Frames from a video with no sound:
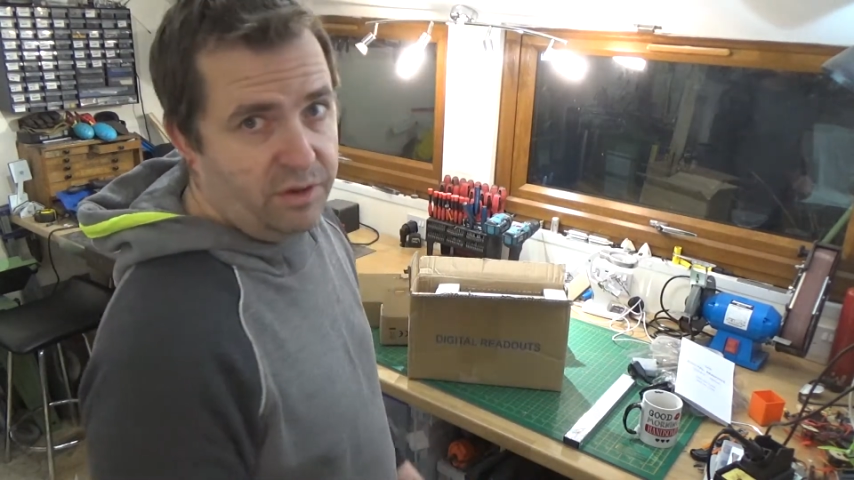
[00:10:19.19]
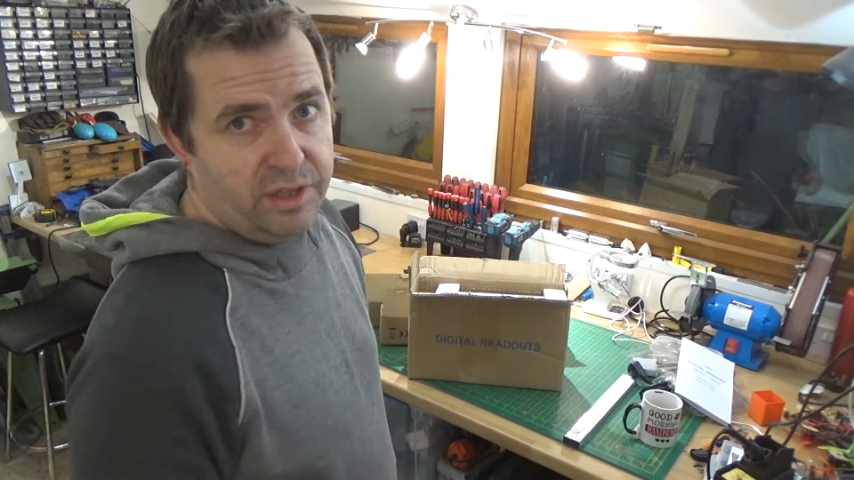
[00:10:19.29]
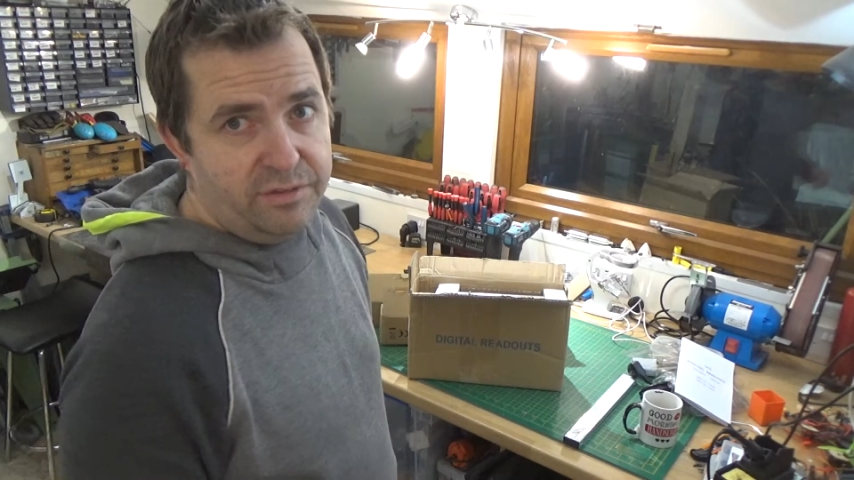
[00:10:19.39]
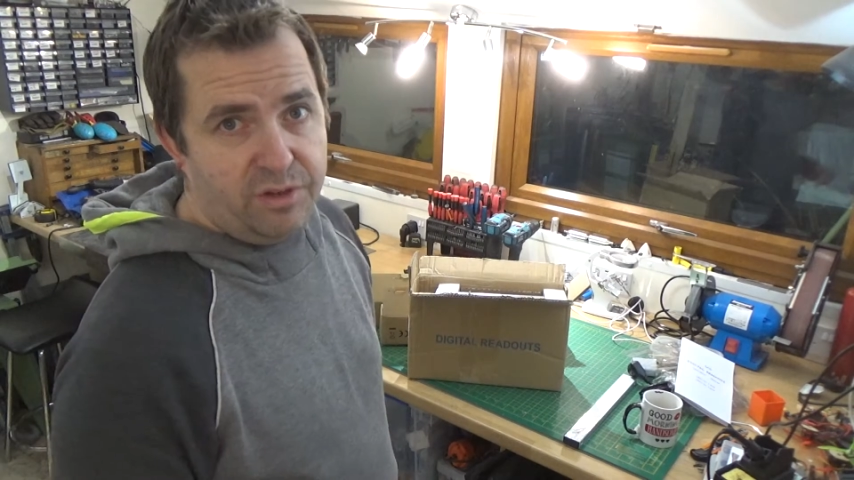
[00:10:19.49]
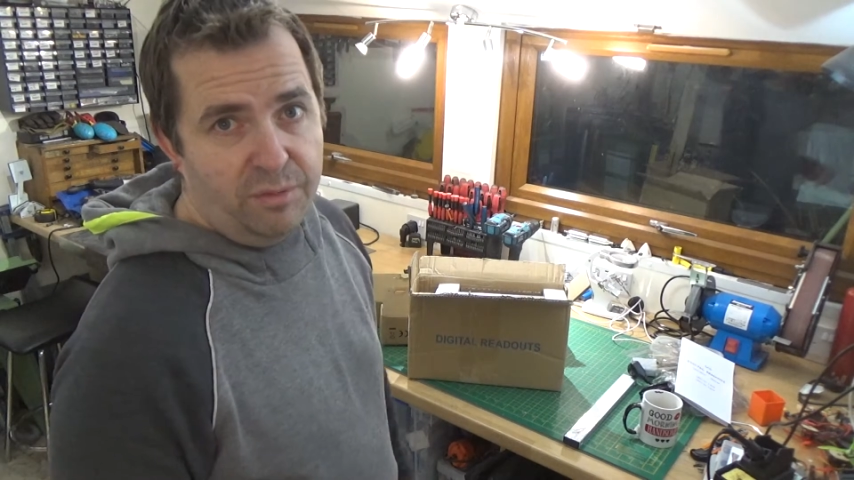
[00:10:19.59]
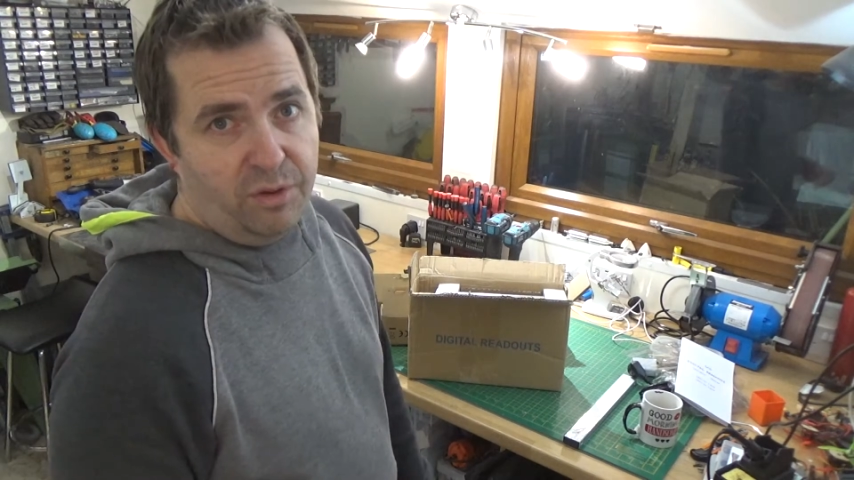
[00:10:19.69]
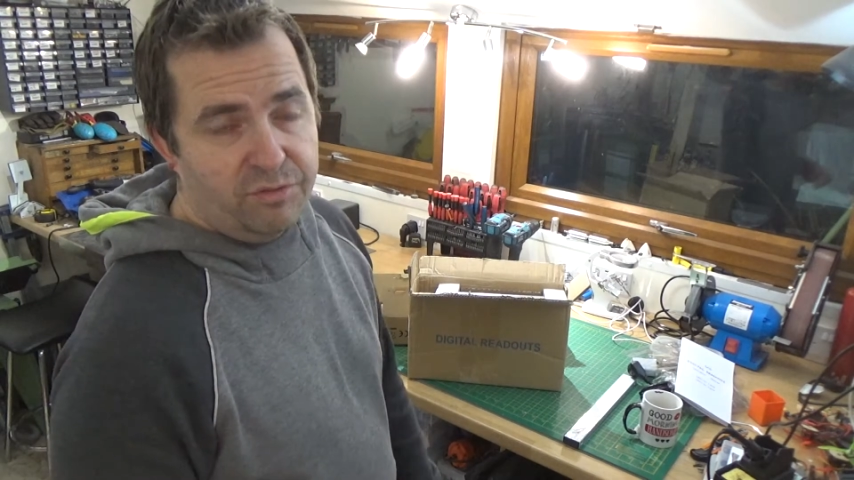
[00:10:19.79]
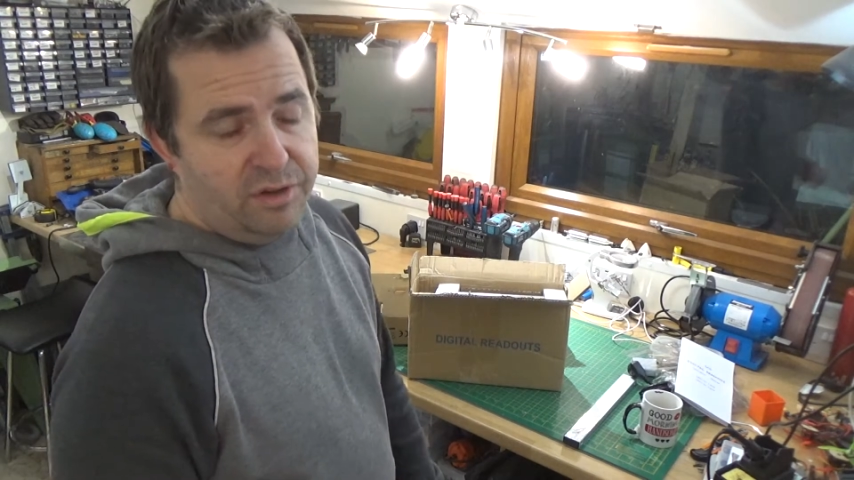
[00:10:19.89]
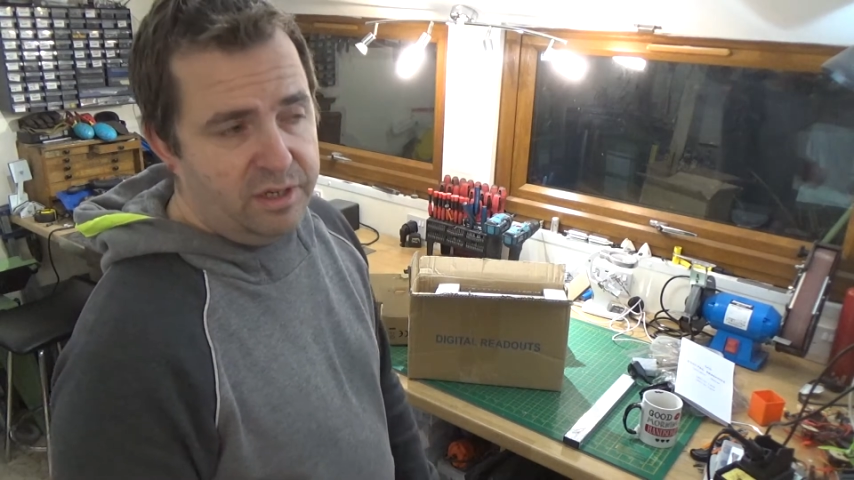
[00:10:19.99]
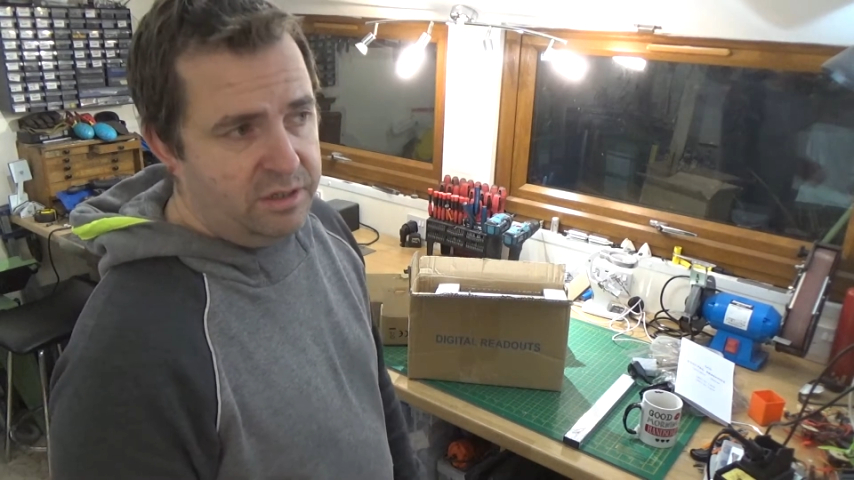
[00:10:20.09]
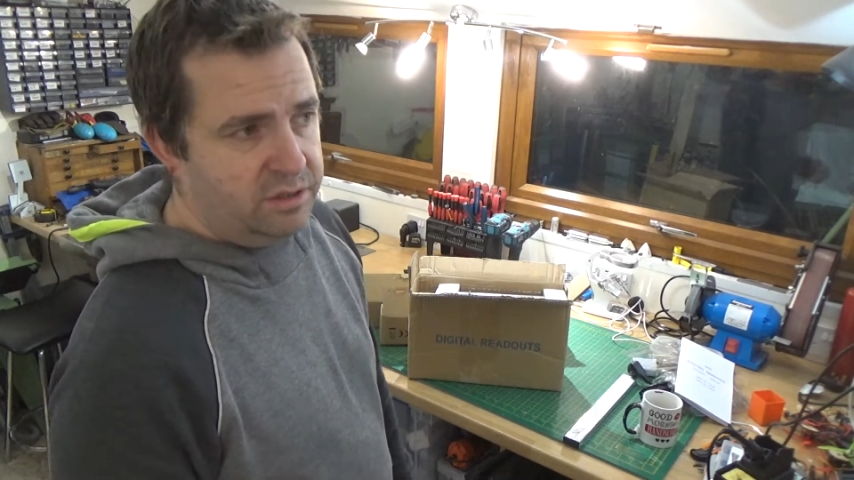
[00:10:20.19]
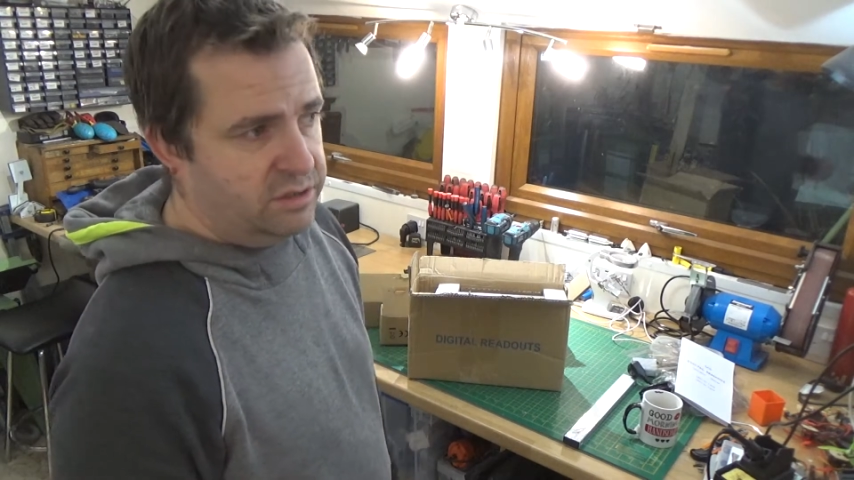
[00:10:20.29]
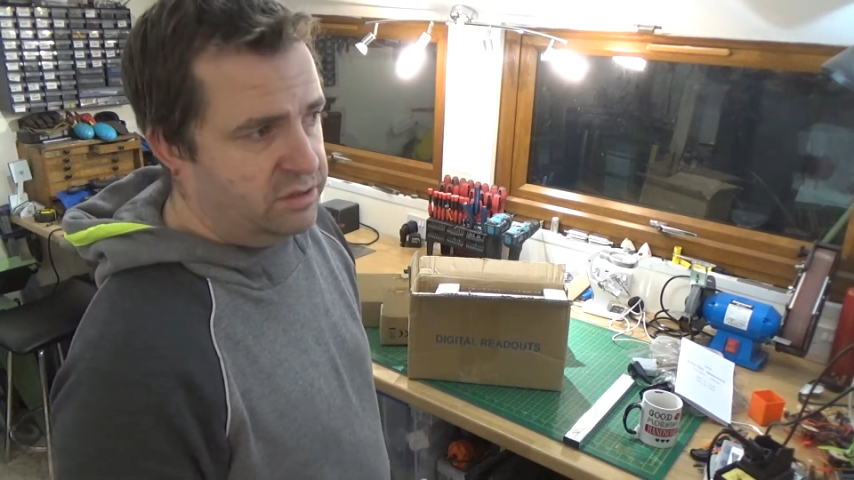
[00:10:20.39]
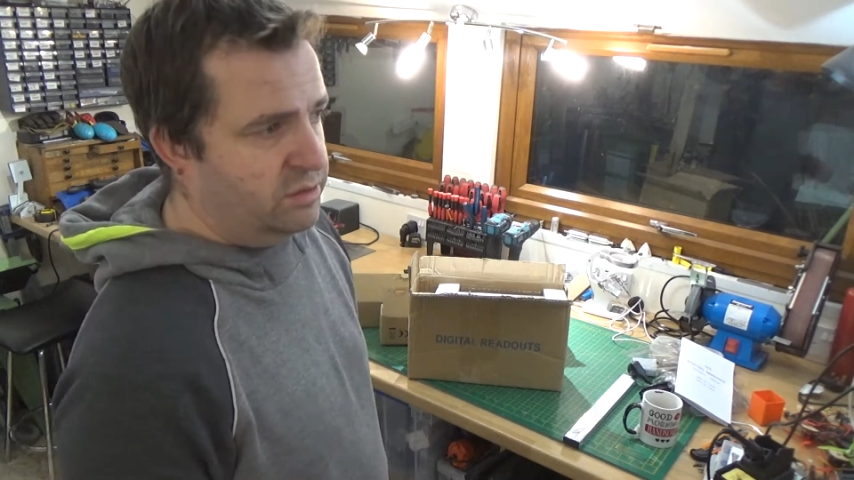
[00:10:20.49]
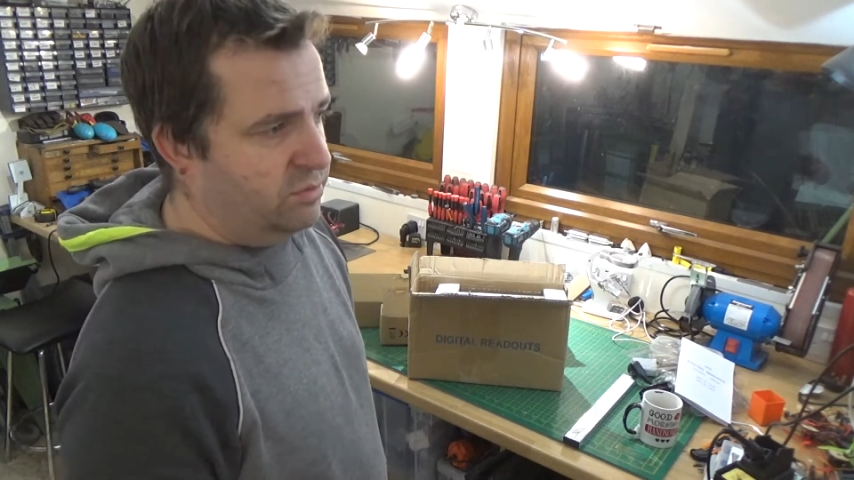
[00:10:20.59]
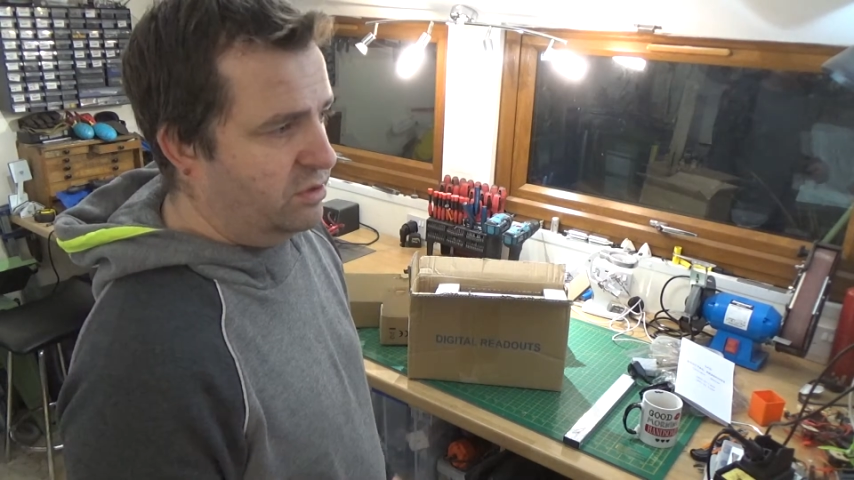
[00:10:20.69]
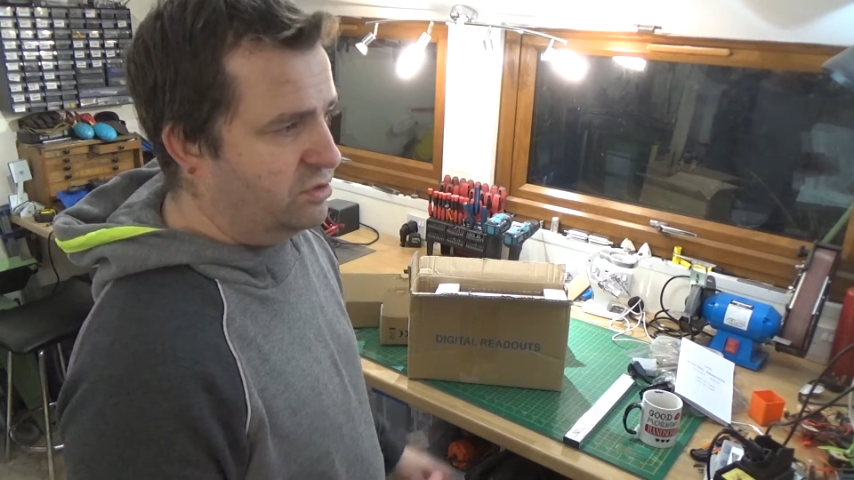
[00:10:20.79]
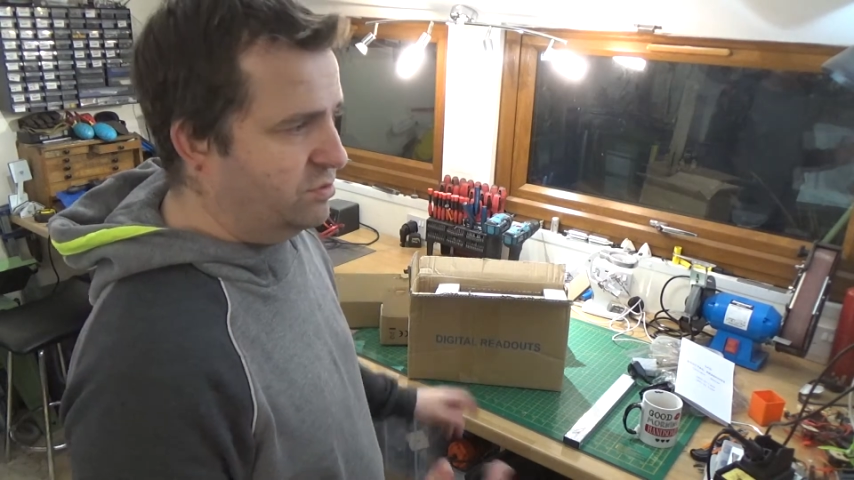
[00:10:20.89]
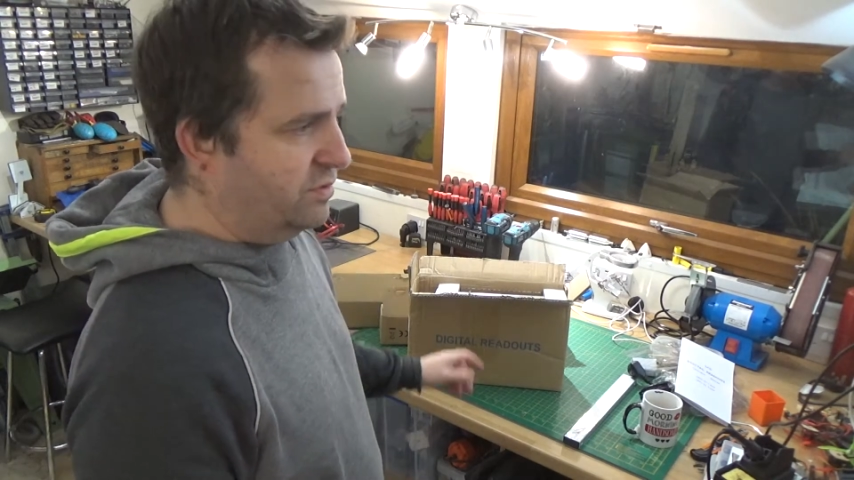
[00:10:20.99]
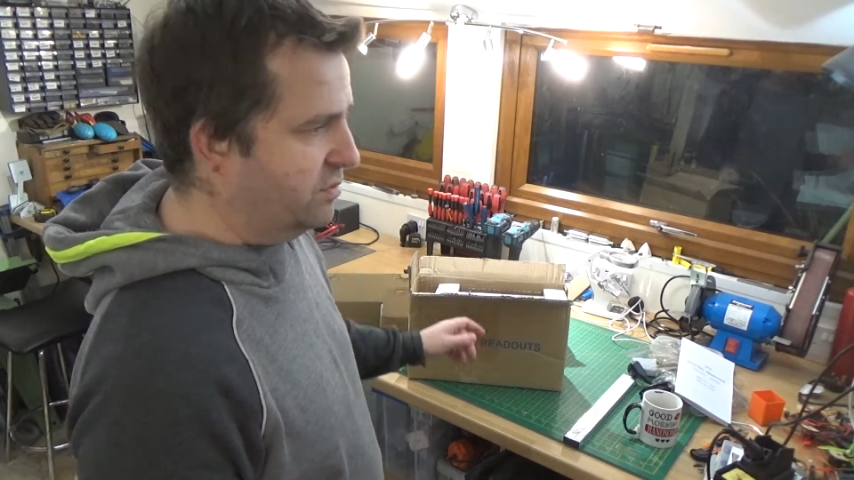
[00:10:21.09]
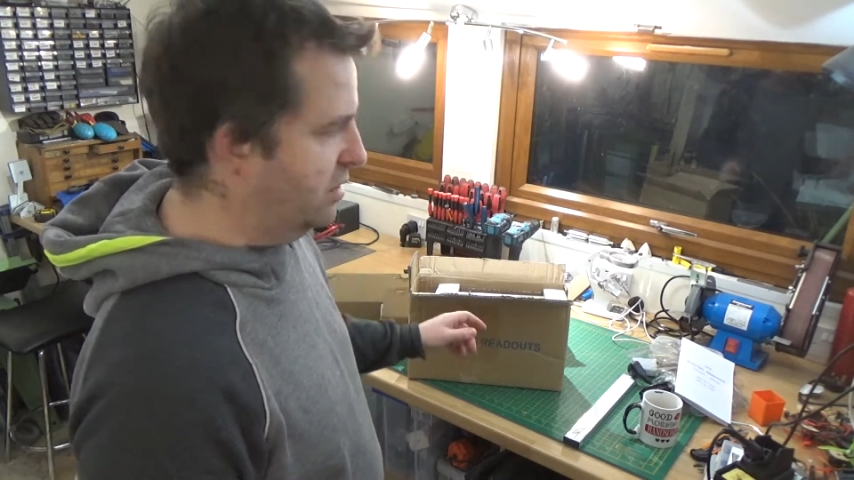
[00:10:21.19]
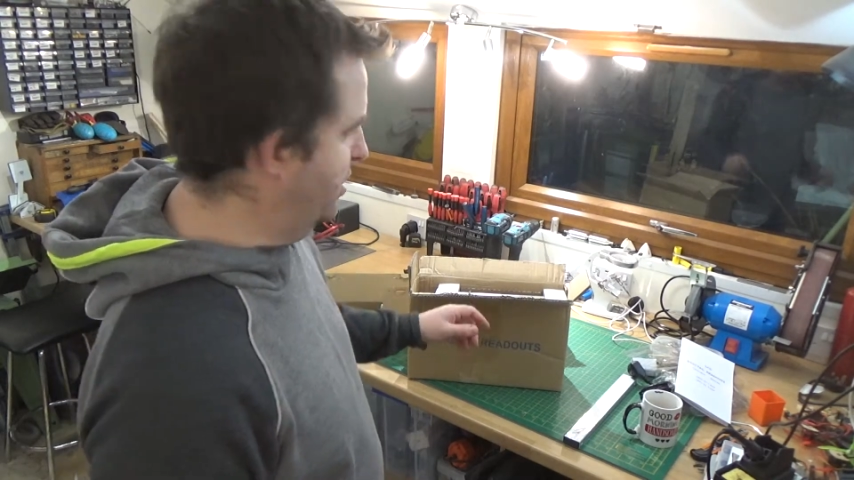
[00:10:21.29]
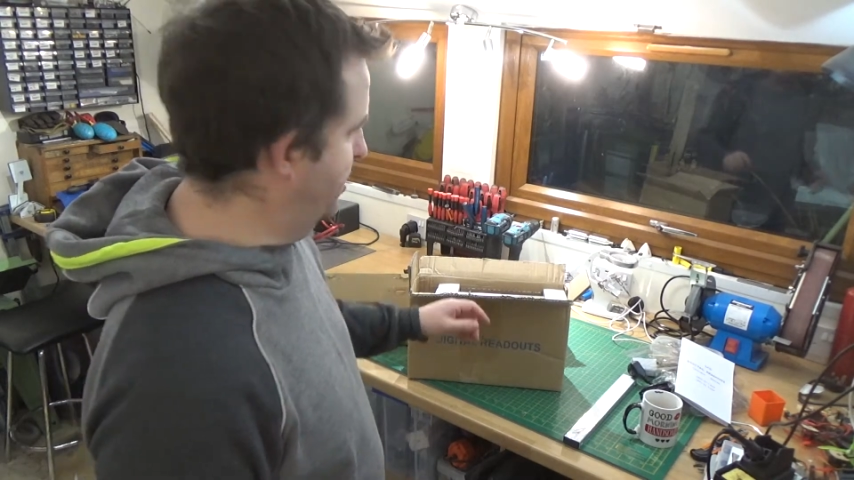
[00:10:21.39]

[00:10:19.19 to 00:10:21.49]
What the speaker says: they've come on really, because the ones we've got